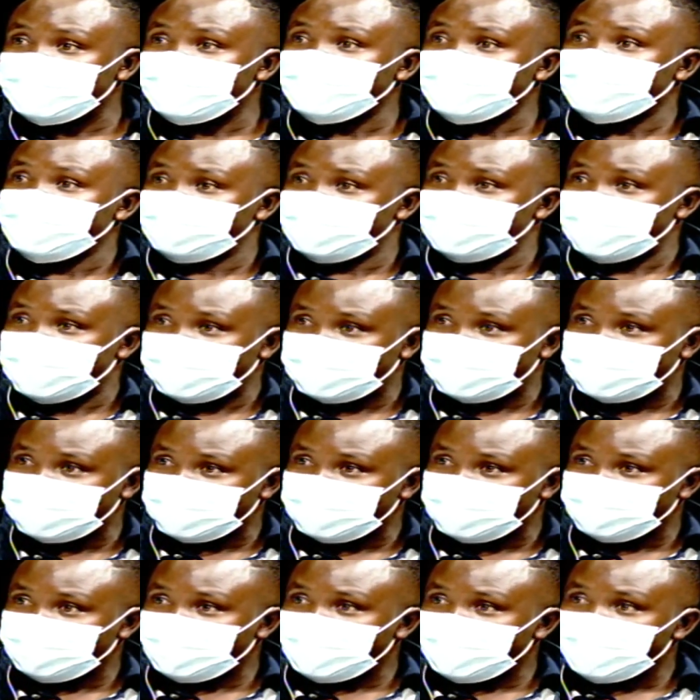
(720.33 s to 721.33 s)
of that.
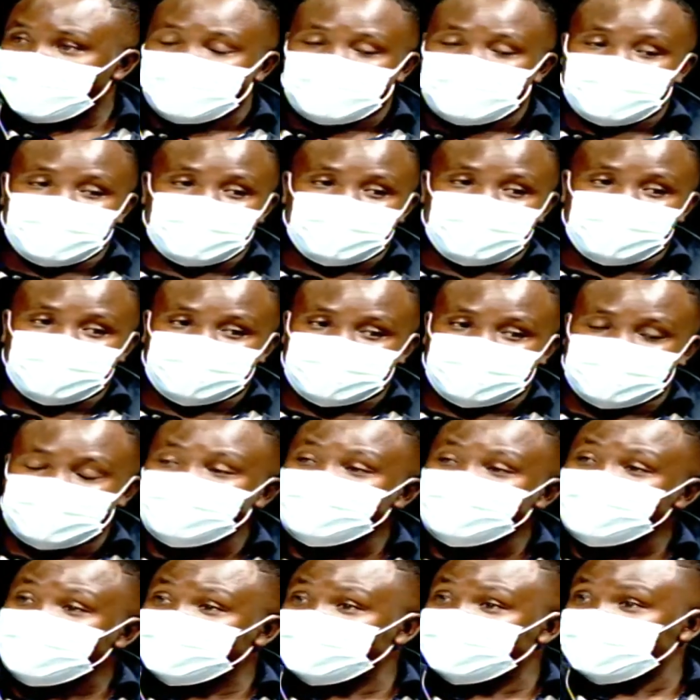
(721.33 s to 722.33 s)
Now,
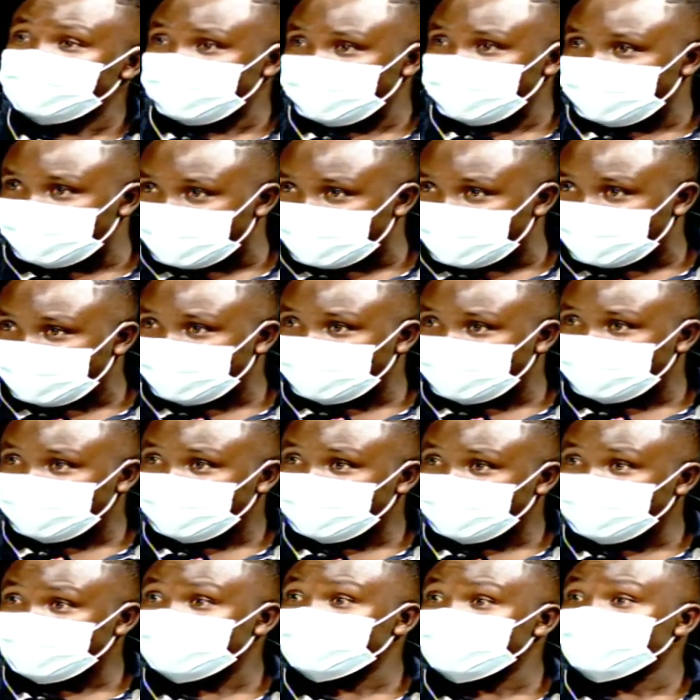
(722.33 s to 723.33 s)
since they say that,
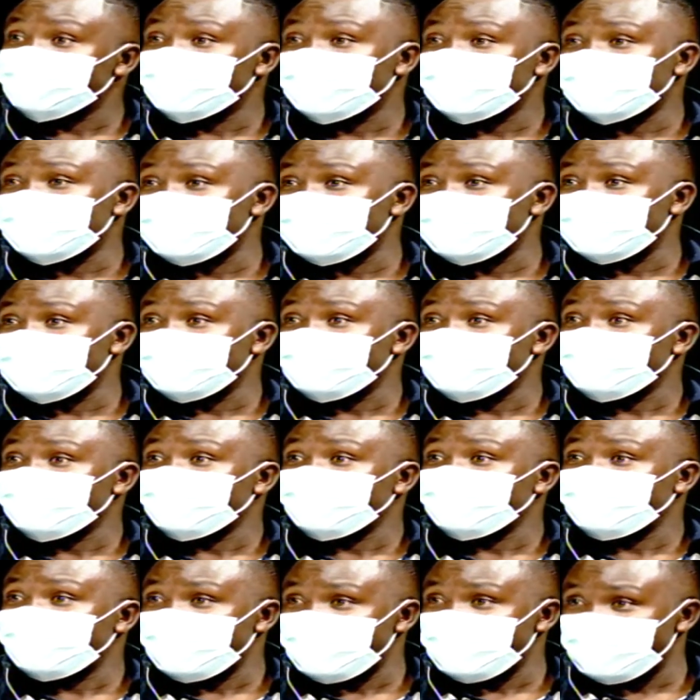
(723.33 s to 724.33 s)
it's more than
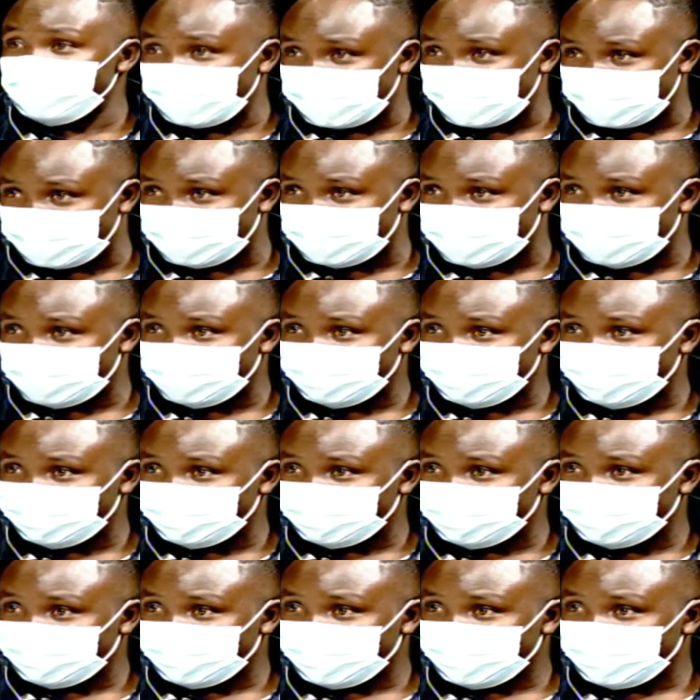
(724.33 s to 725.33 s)
four weeks.
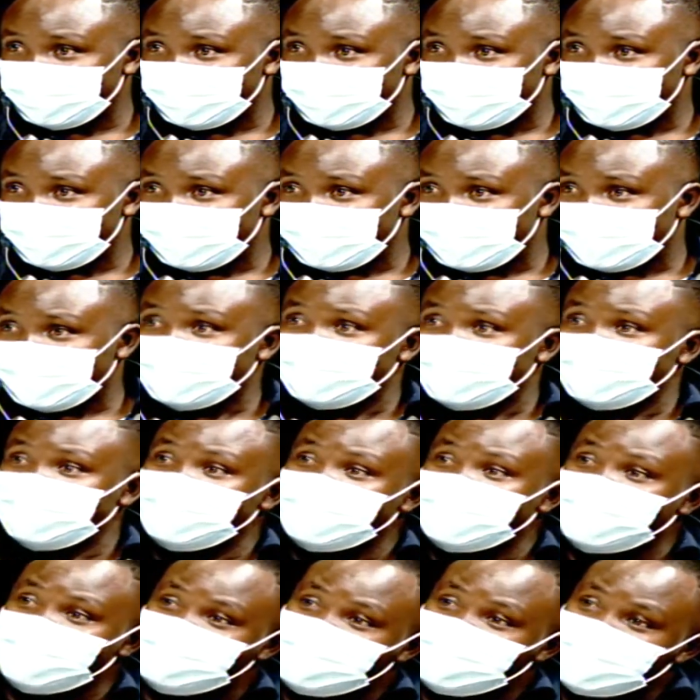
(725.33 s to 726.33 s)
And they
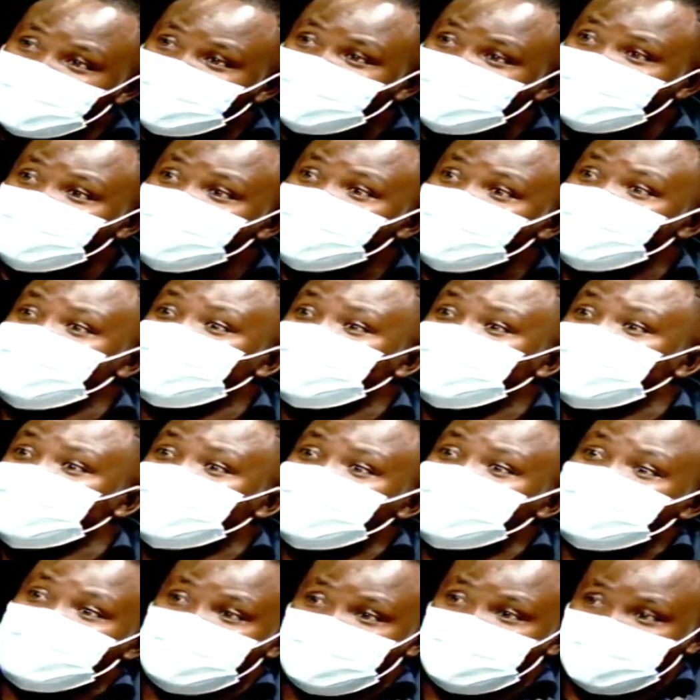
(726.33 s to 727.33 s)
have never moved
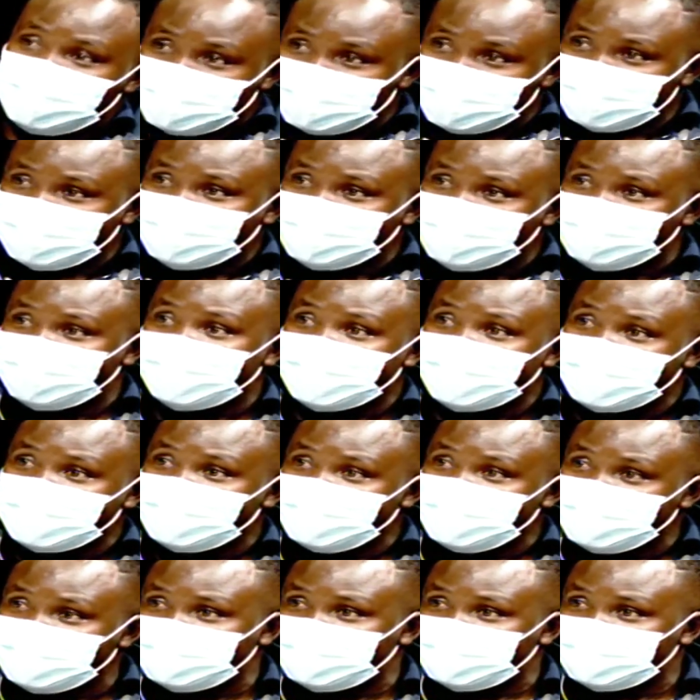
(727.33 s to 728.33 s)
to an
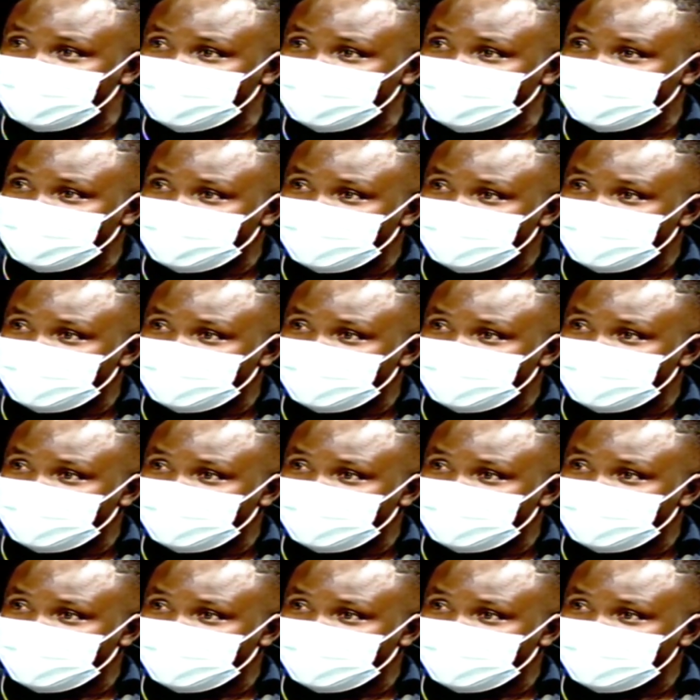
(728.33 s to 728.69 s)
inch